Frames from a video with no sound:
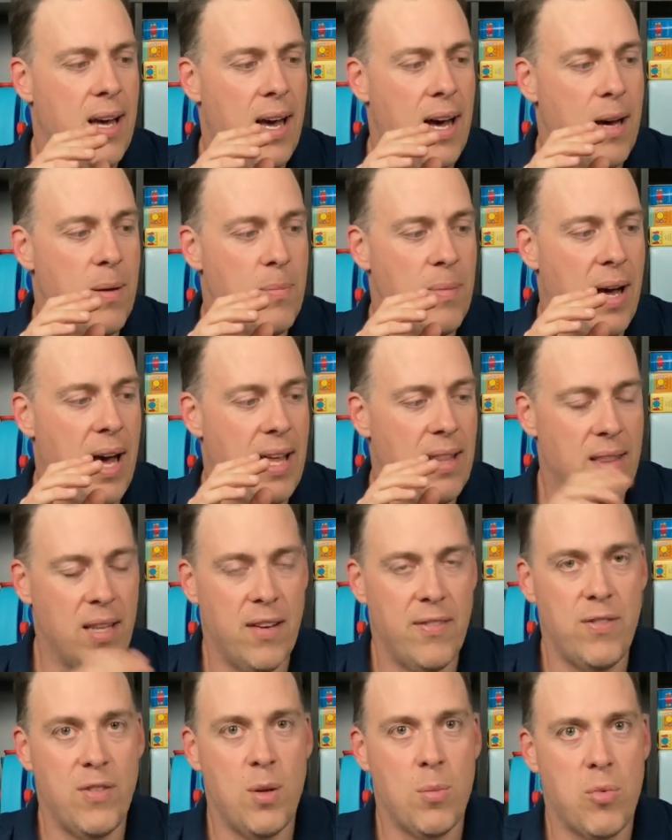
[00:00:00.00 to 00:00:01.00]
Um, I
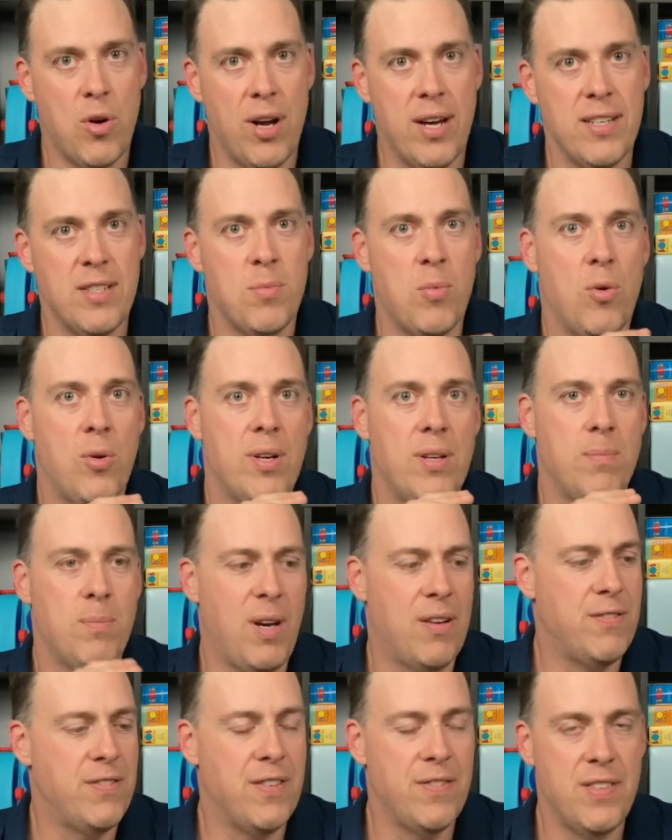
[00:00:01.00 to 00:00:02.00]
love the price point,
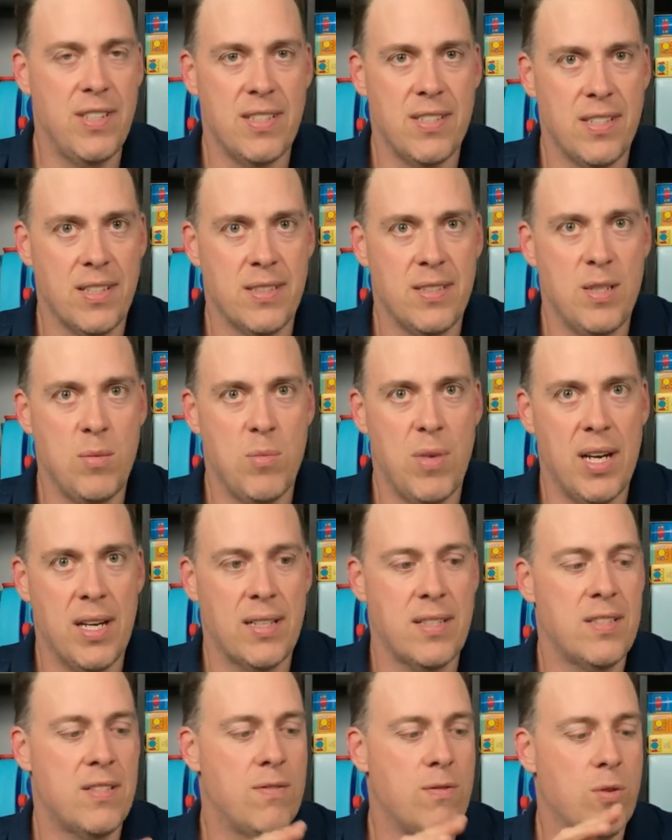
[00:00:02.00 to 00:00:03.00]
about 50, 60
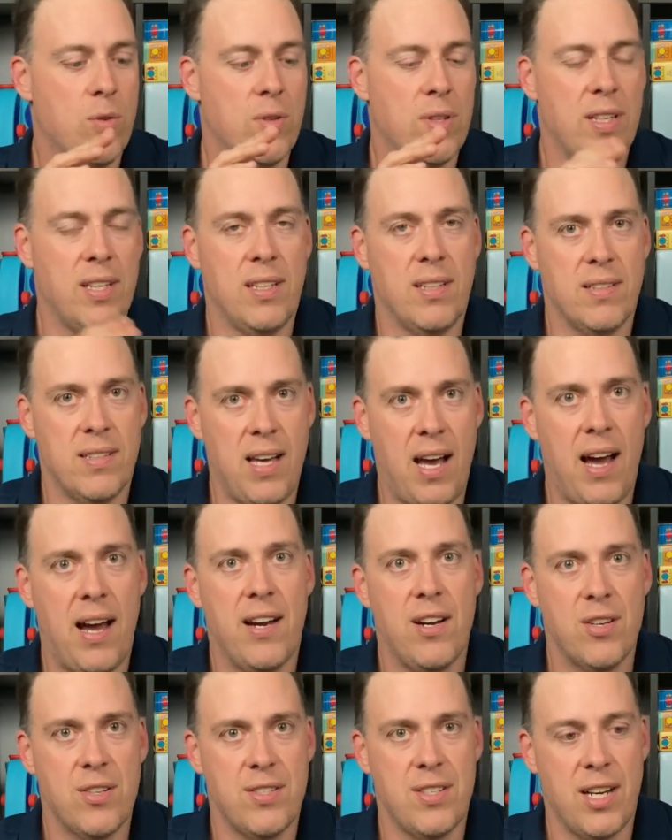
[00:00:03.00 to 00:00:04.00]
bucks for the
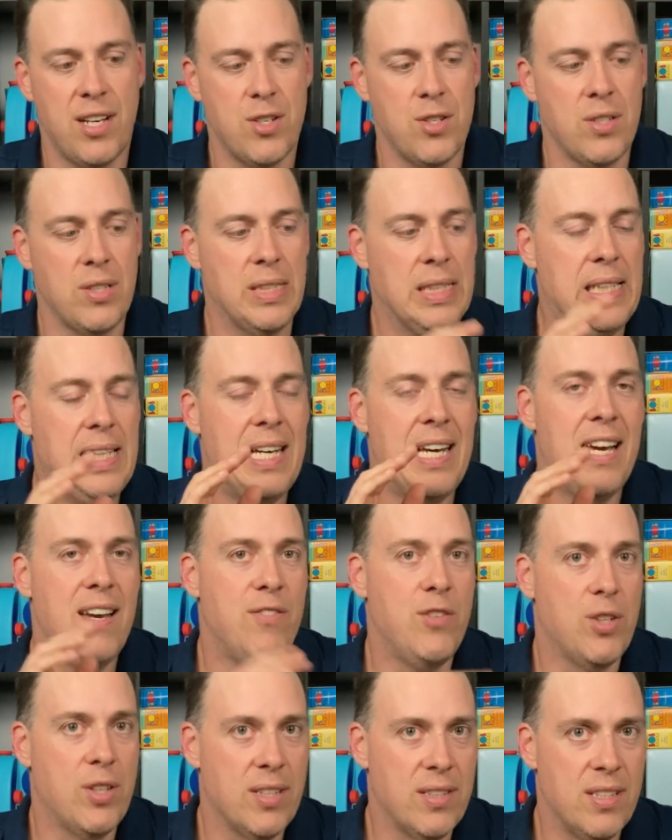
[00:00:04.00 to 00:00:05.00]
entire section.
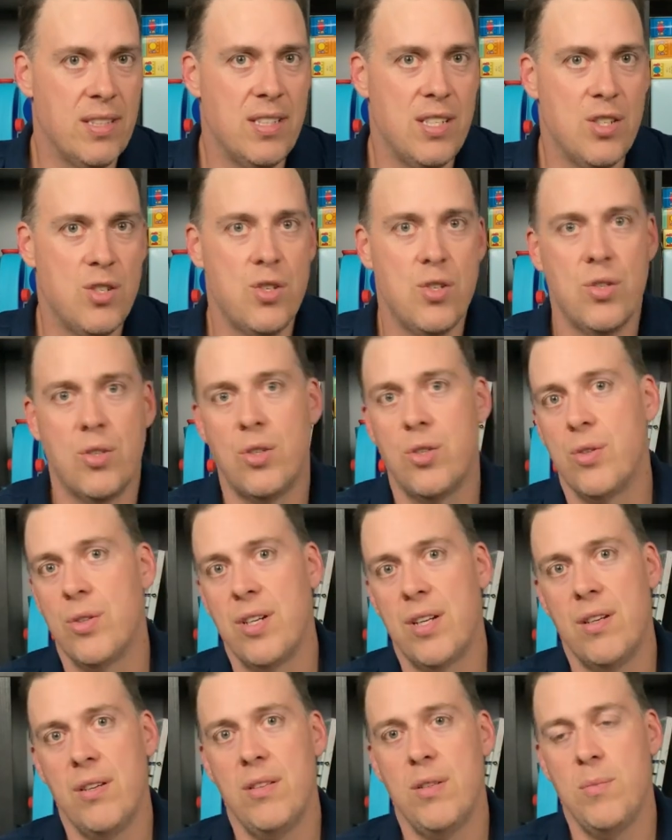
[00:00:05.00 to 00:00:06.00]
If you get the digital
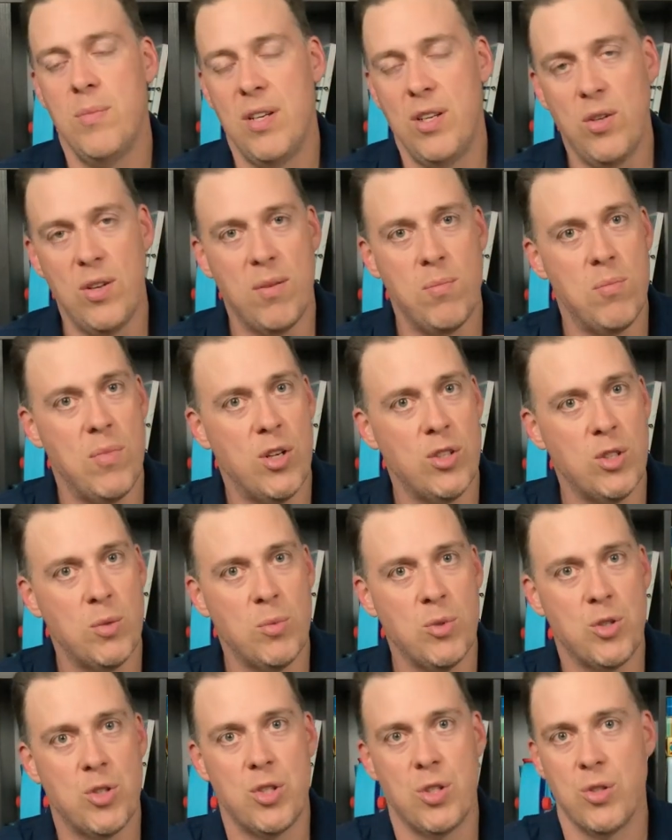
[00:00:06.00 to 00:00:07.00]
curriculum and you have
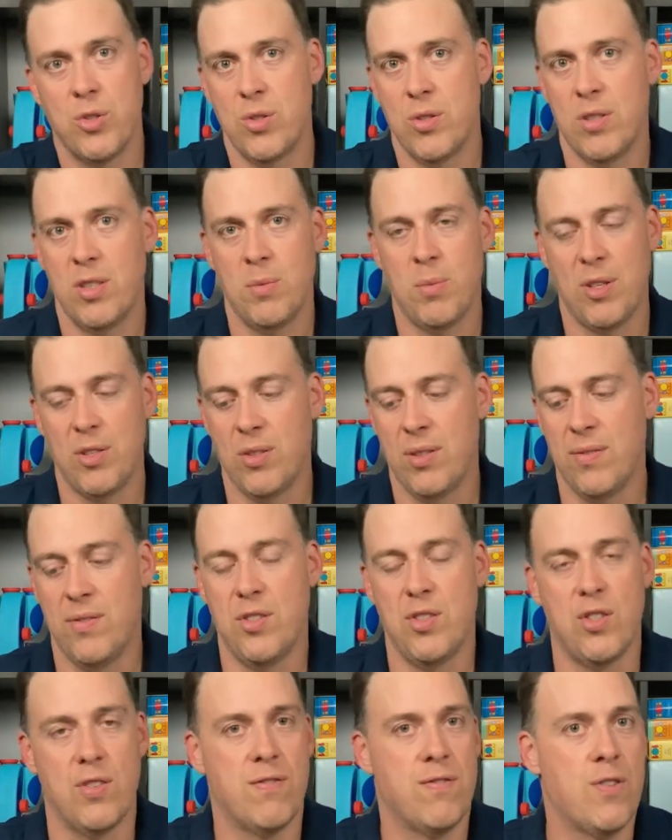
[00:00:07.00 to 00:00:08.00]
multiple children, especially if
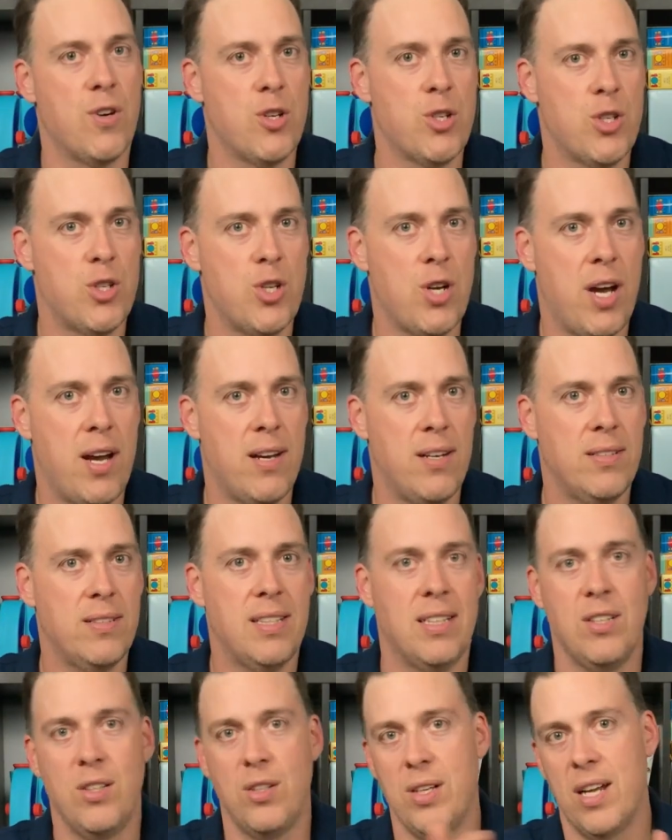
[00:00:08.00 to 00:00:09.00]
it's your first child
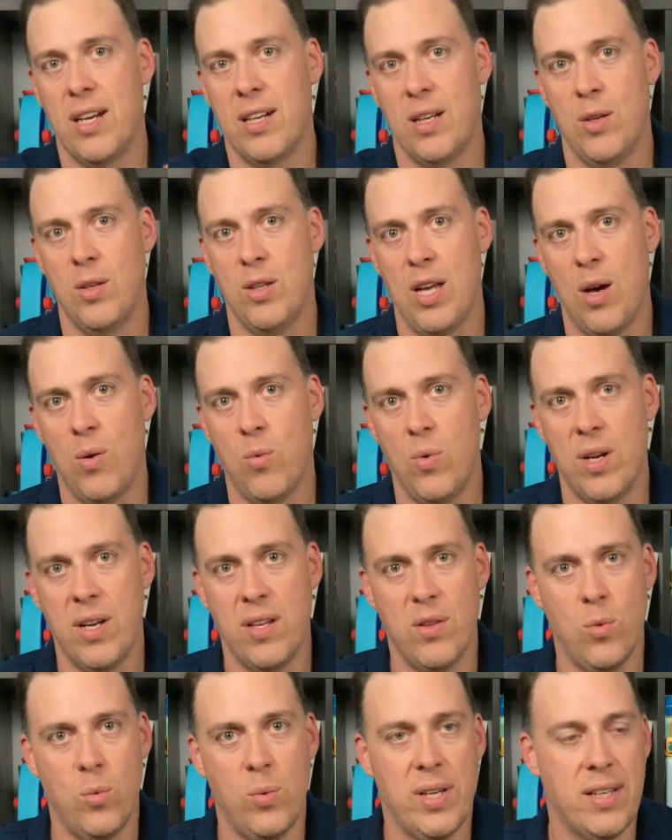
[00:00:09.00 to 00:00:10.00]
and you got, a, you got one in
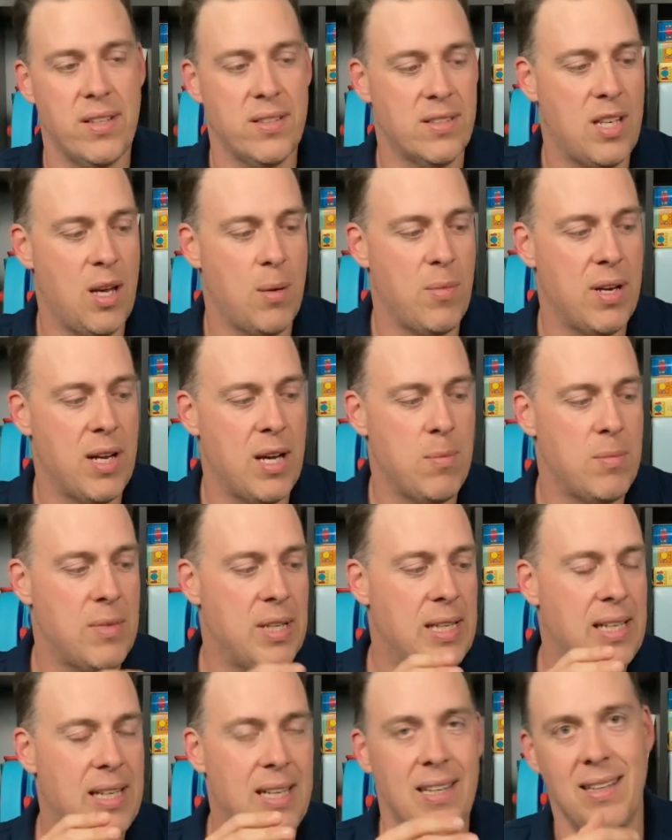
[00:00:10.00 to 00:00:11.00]
the wings coming up,
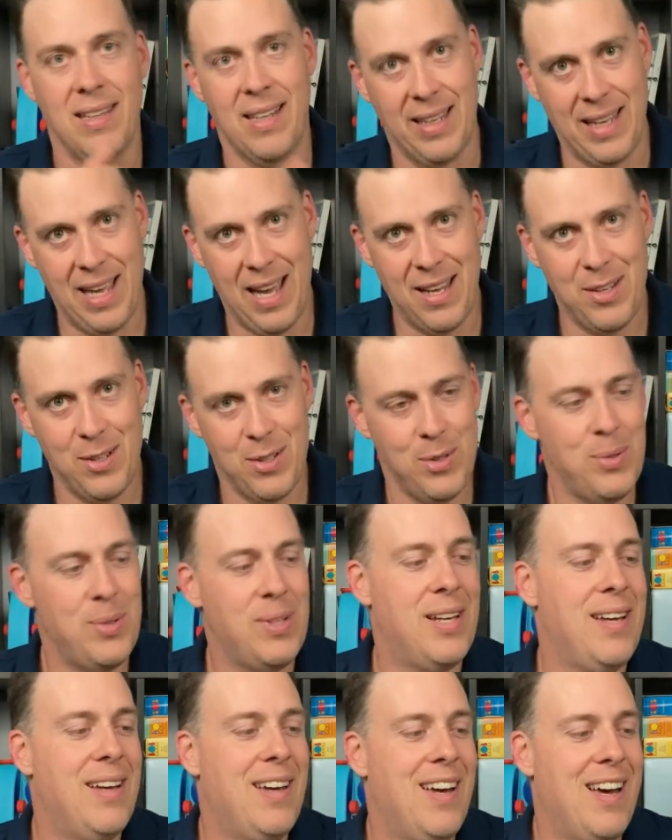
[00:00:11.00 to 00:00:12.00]
like I do,
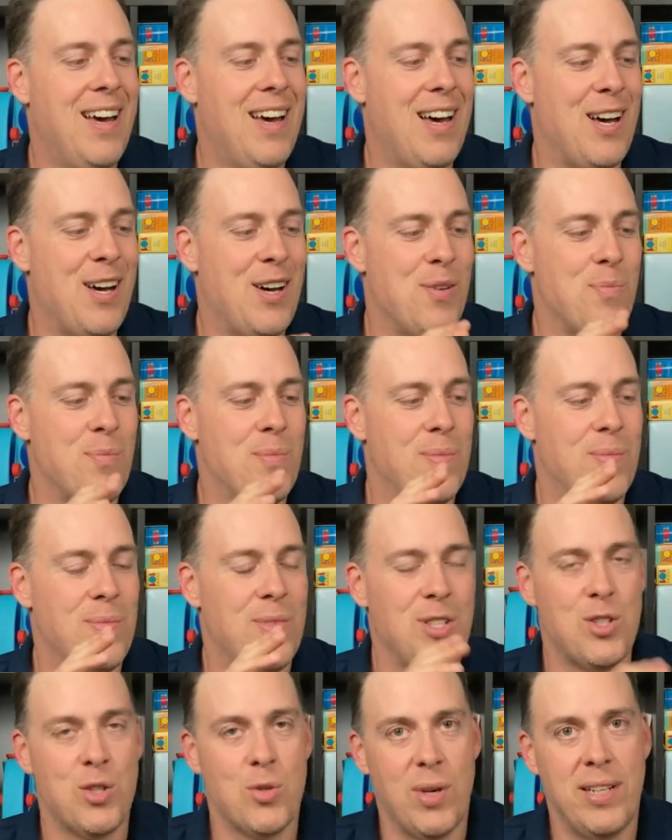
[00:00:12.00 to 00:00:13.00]
um,
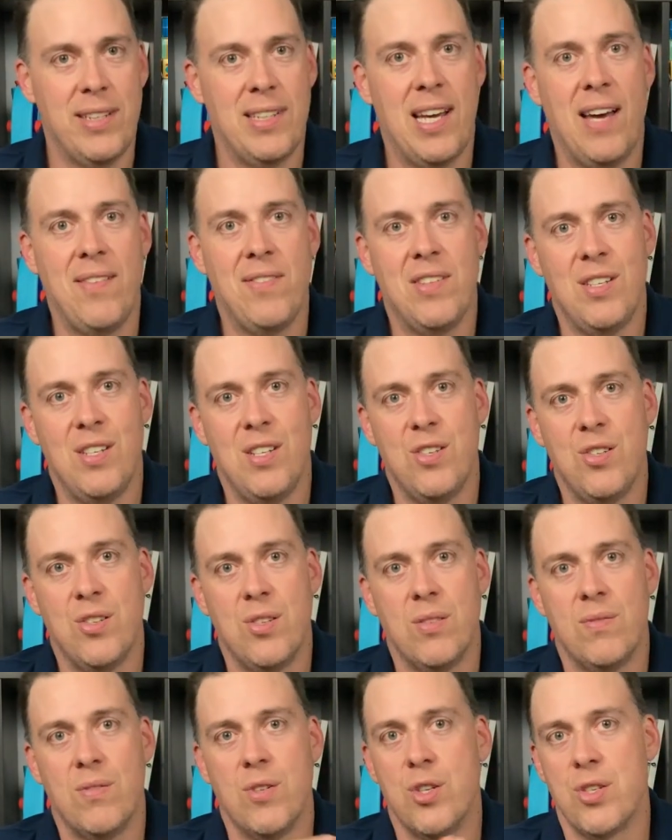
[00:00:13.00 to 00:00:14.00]
it's great to have the
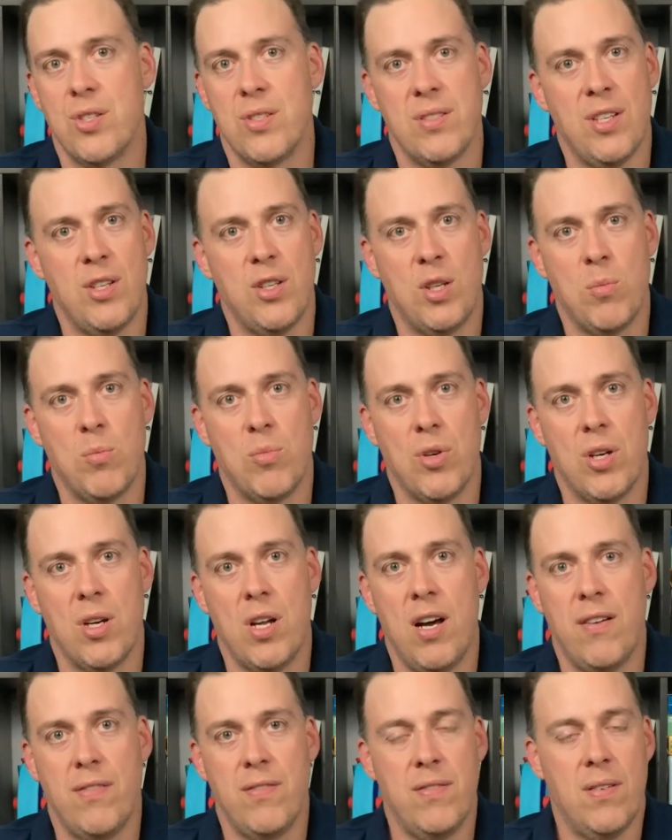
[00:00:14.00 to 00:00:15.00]
digital versions that you can print
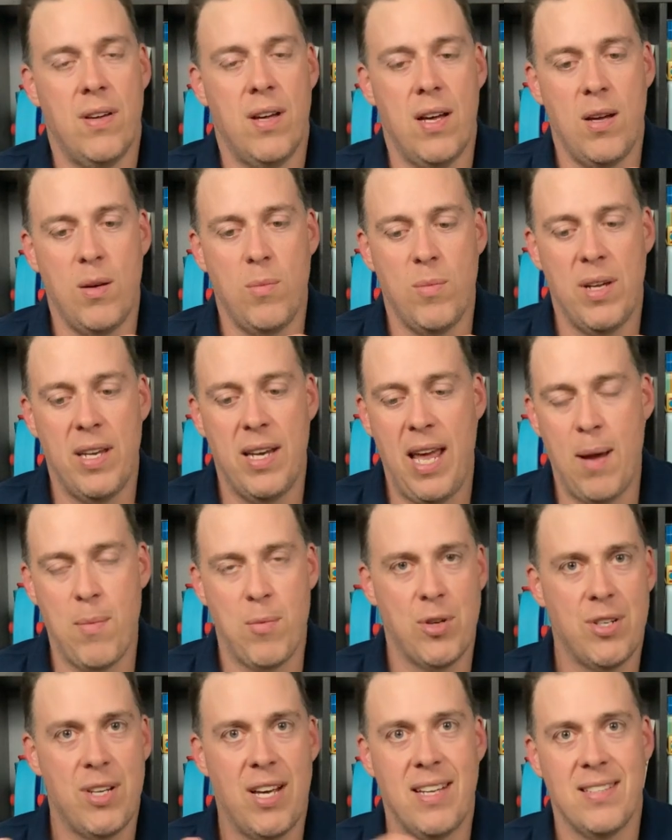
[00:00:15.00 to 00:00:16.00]
off um, and
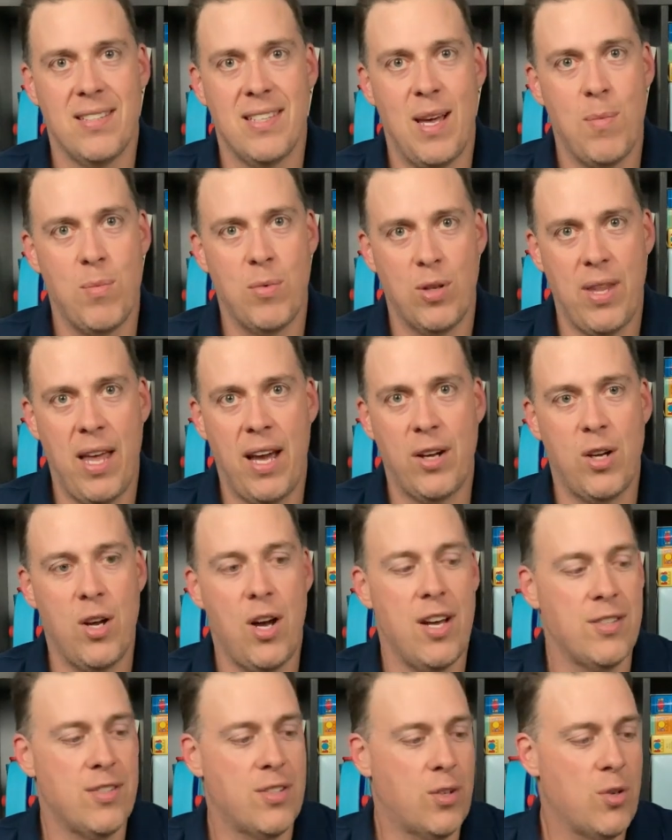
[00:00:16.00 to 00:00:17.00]
amortize that, that
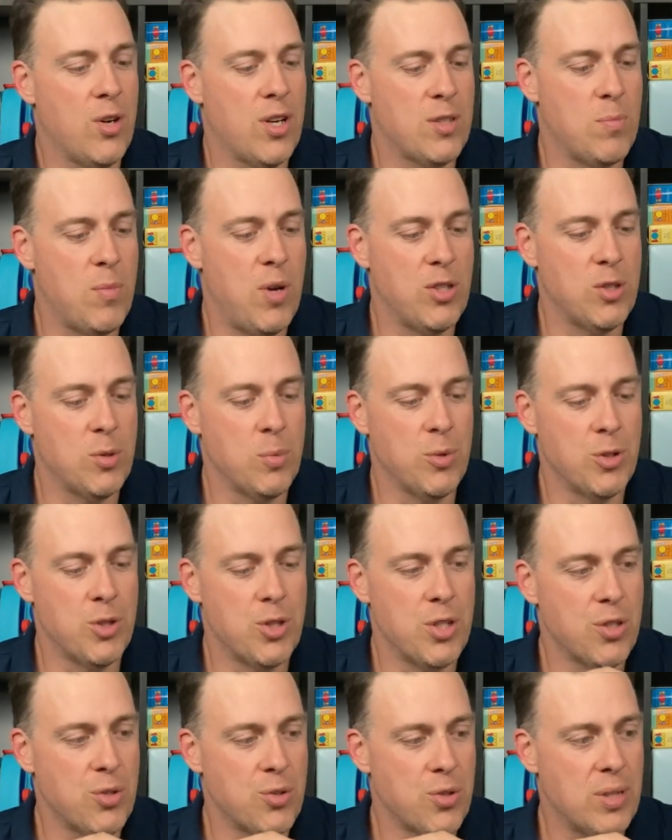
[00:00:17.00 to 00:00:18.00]
cost across multiple
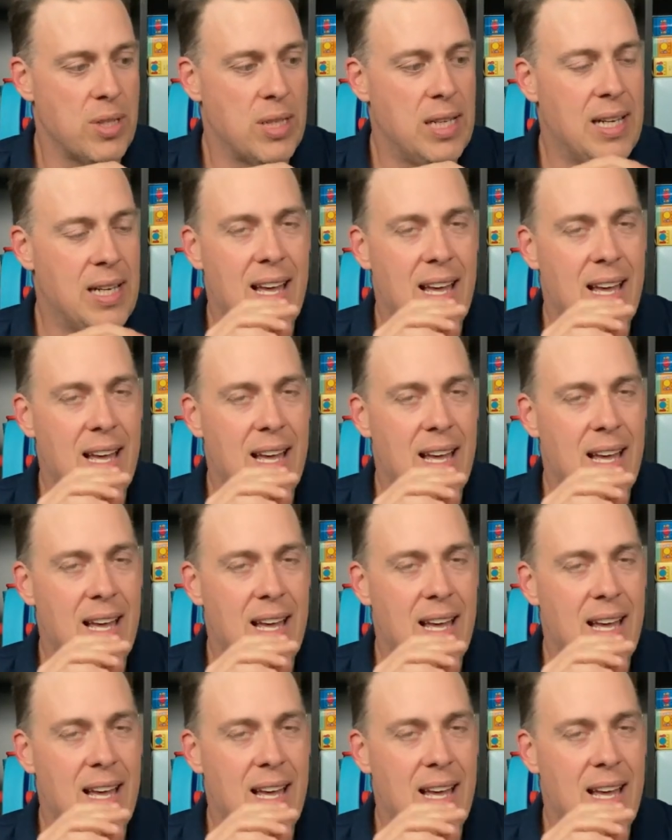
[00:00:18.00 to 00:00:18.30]
children.